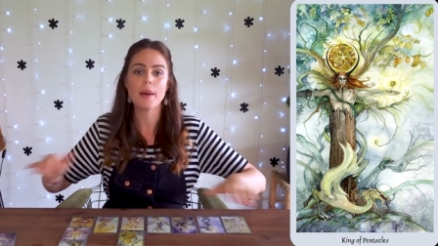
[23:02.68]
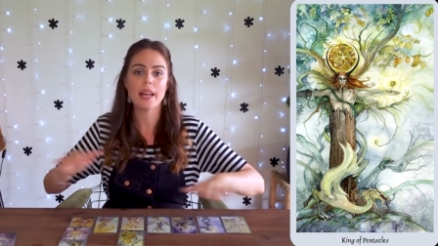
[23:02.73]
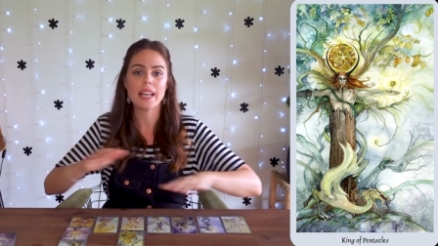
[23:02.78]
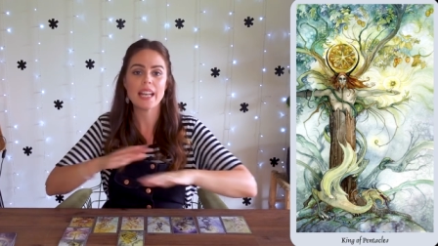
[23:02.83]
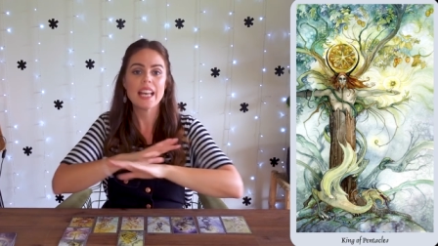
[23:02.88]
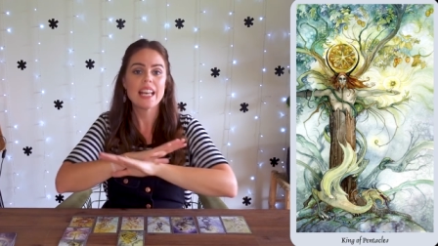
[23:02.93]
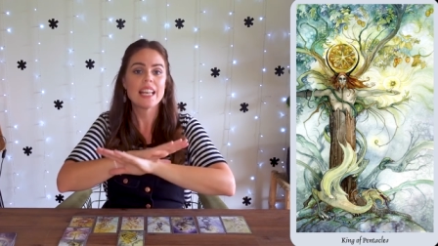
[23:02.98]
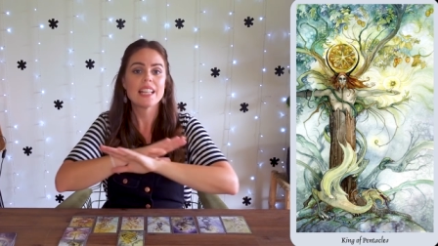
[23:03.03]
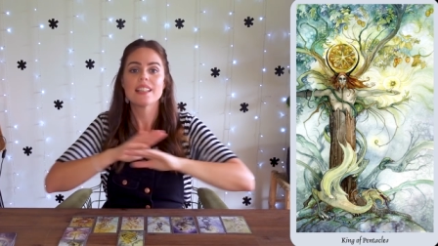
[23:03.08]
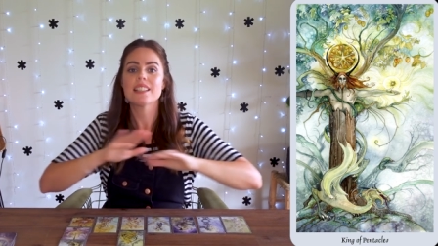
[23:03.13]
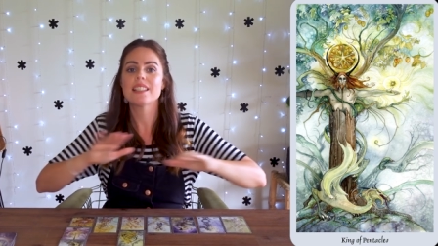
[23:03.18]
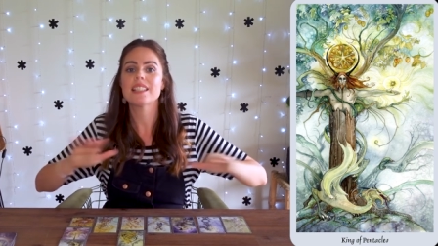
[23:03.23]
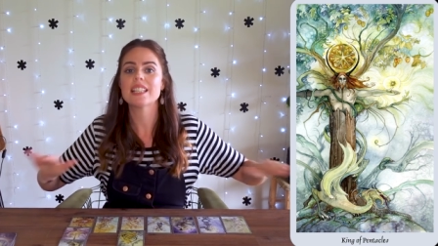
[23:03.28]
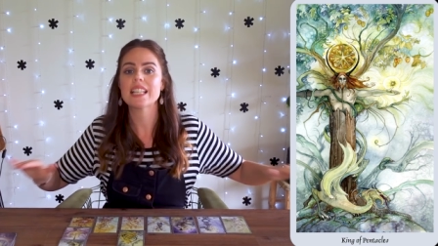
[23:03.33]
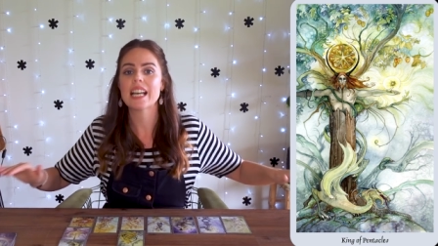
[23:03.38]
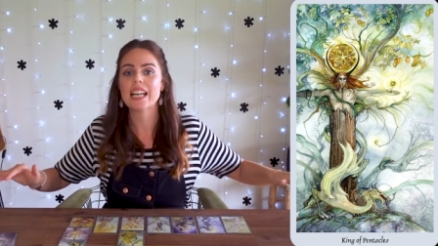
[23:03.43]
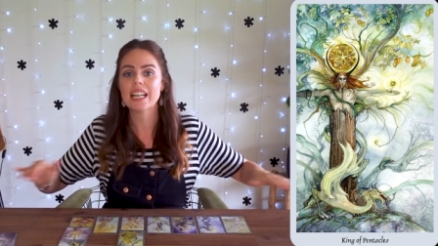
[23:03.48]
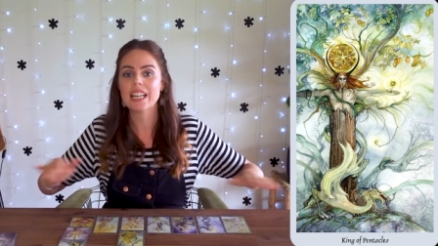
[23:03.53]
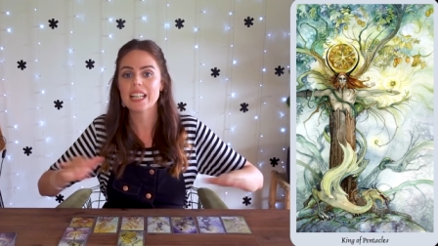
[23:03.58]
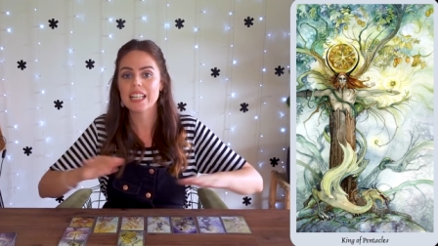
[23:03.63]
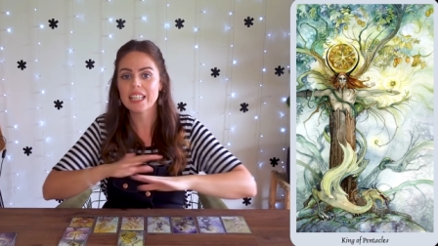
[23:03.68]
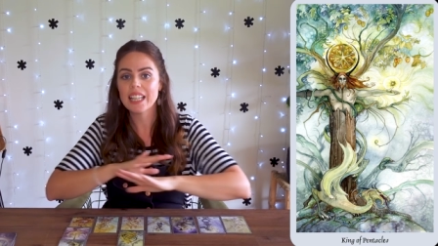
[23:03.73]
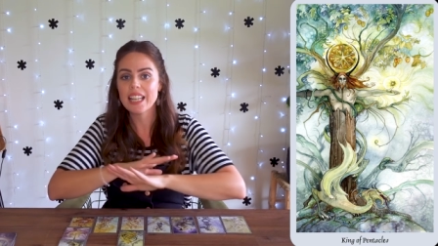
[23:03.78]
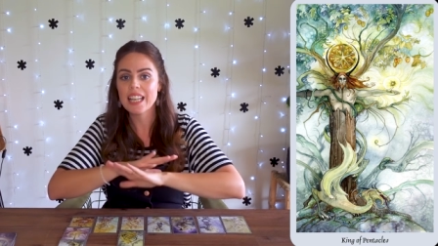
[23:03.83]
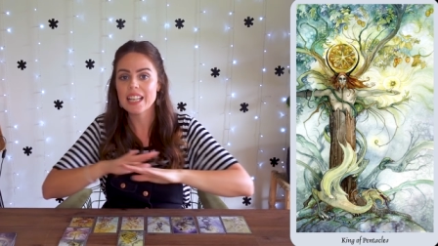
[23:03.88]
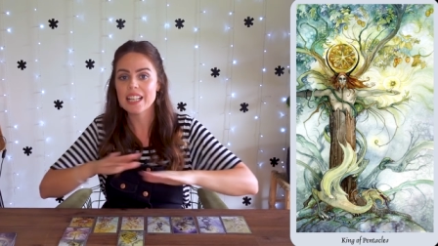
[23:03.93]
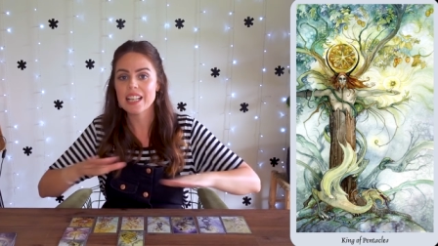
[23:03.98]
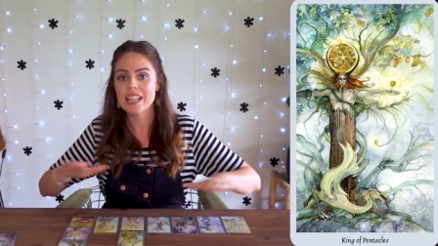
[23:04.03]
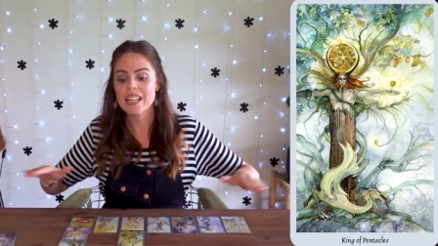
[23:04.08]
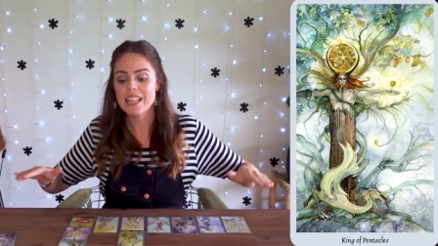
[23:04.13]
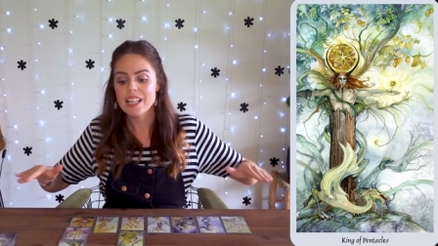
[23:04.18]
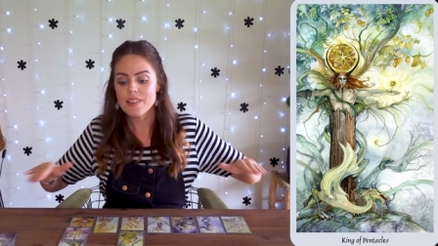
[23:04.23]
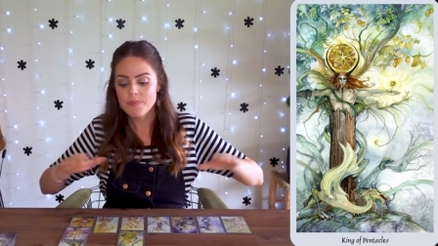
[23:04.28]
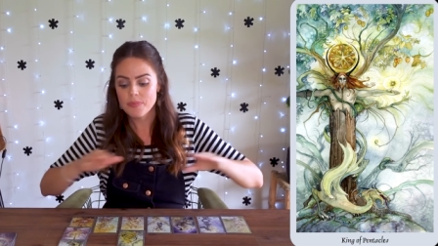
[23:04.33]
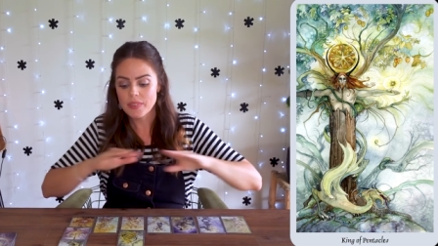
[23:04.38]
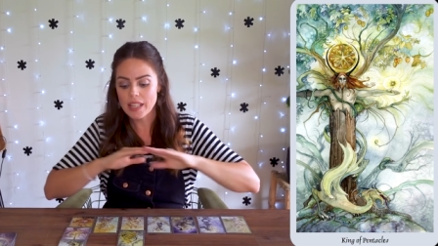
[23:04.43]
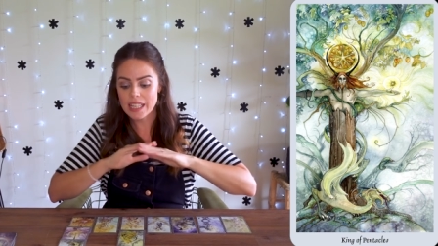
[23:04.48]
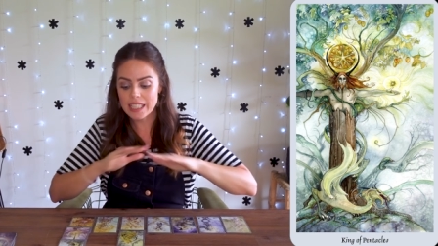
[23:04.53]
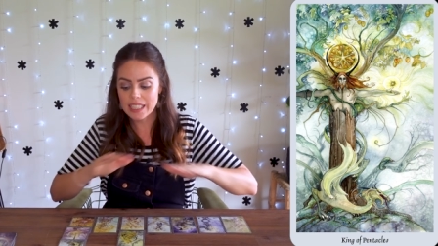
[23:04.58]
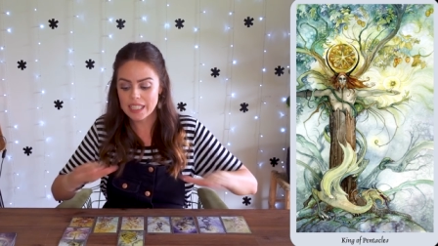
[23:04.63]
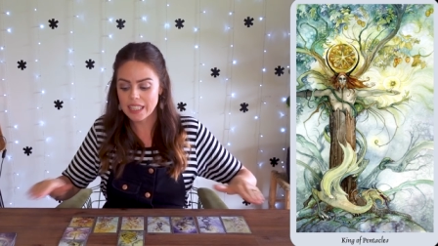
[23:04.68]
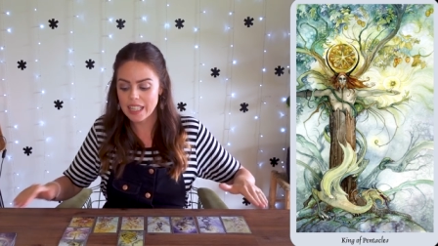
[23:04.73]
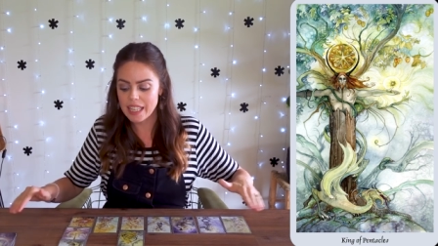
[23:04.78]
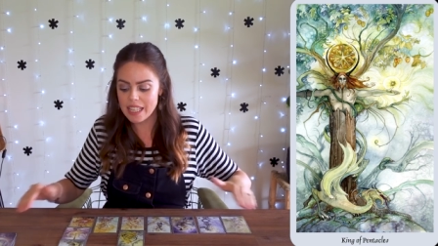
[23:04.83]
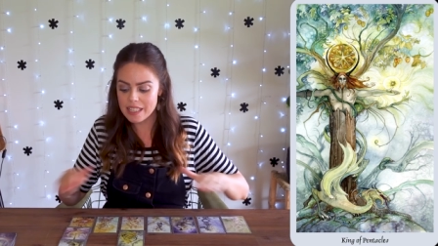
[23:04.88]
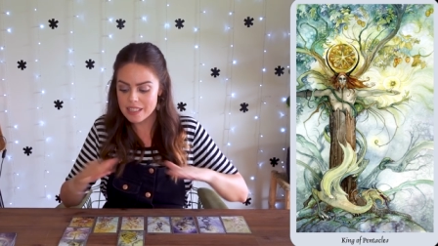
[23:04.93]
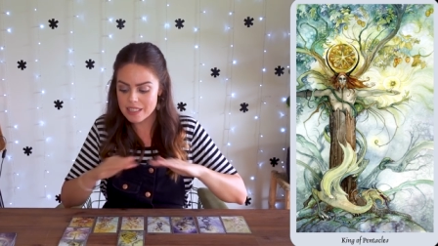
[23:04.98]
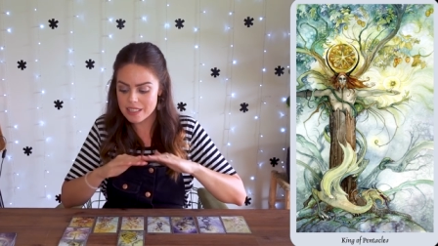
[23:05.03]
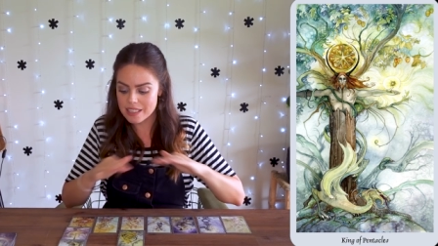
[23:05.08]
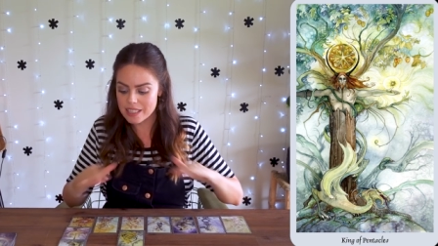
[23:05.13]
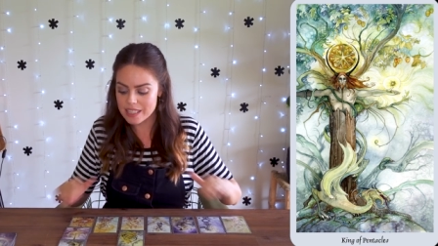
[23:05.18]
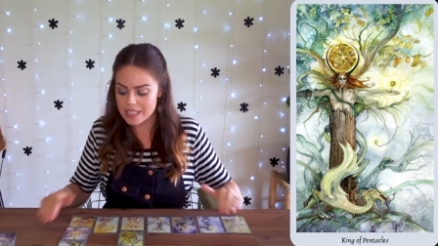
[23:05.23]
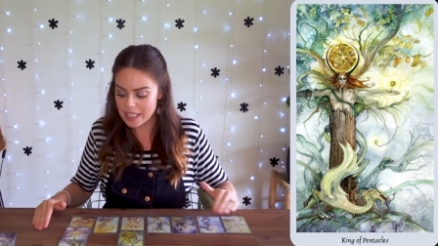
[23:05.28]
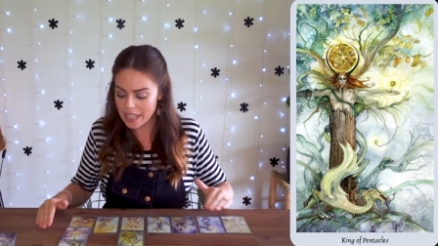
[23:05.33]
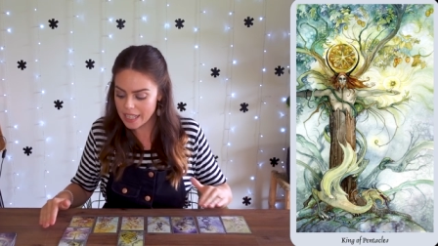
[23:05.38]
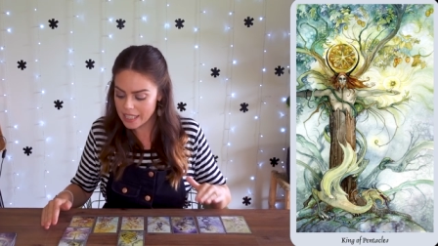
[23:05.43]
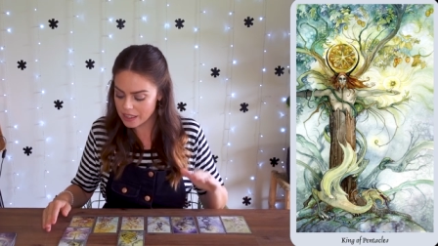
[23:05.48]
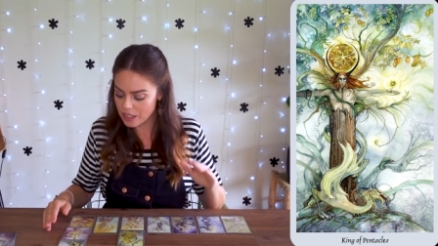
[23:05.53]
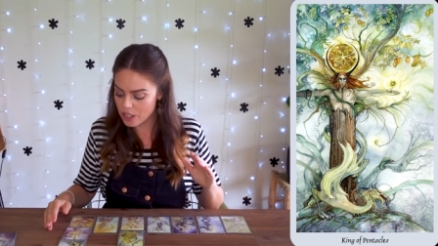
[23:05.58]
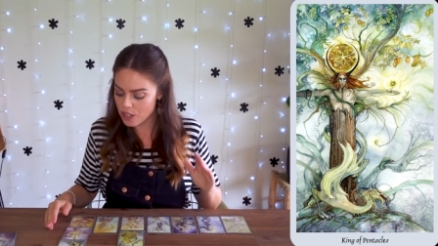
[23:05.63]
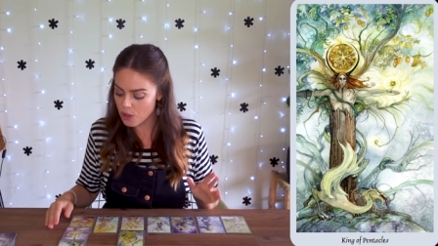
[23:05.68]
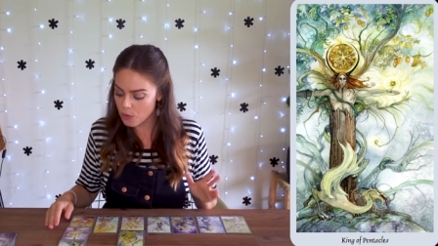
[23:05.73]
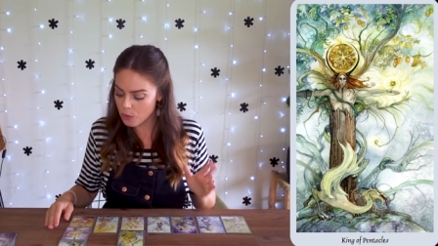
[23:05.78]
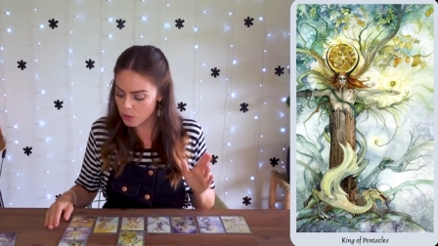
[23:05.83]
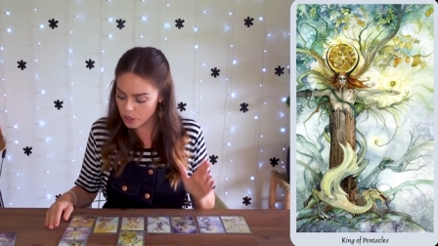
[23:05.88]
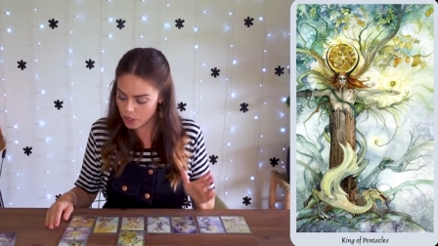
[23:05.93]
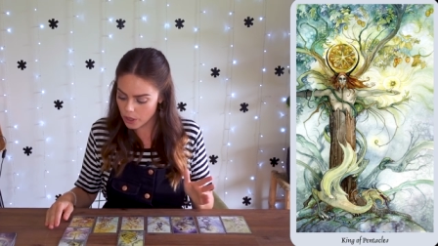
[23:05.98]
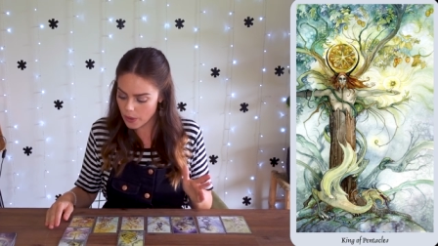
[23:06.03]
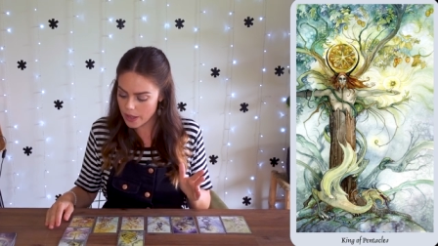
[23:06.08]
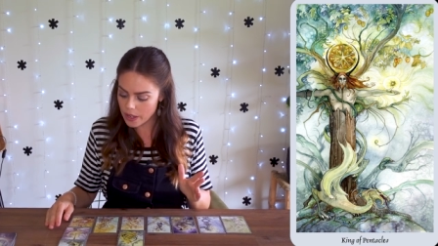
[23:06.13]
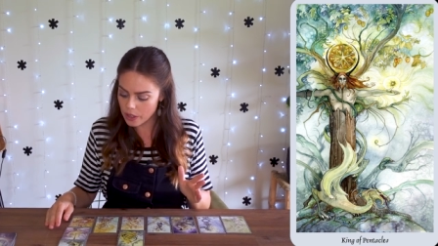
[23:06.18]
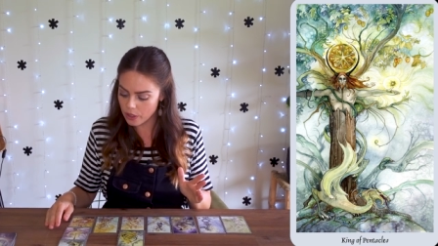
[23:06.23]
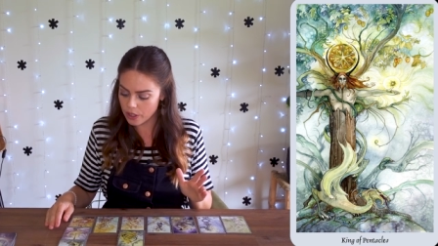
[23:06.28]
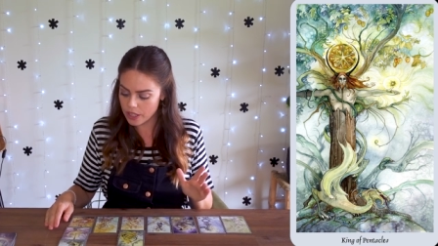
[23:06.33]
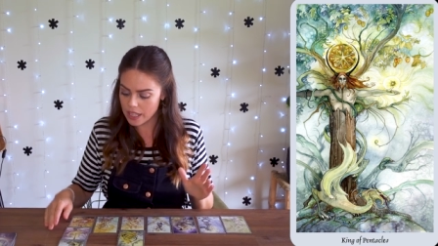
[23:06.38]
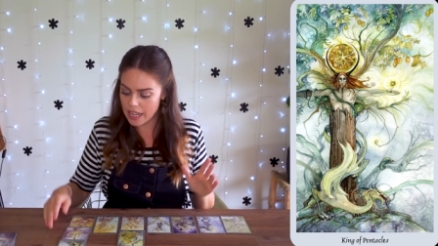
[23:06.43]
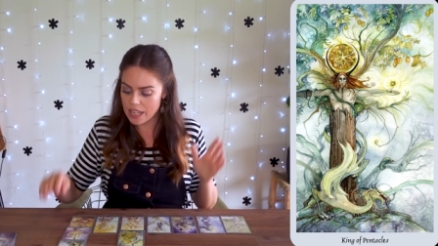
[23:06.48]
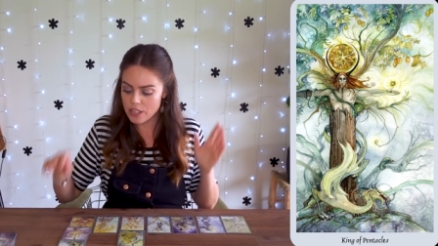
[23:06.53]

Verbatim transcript: about this is a clean slate that you were going on,